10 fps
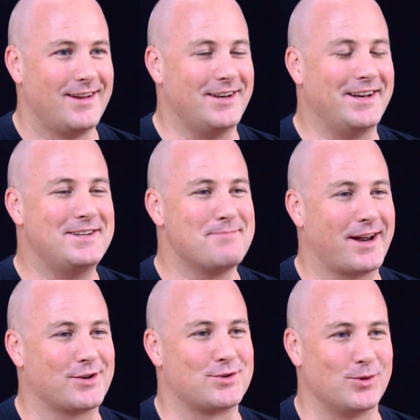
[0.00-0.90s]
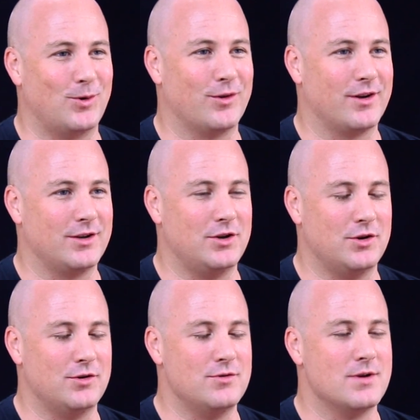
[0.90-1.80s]
You need to make sure that
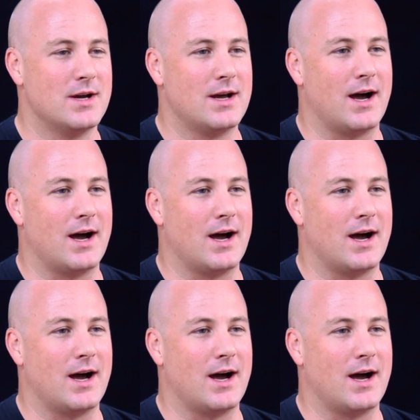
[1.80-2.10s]
you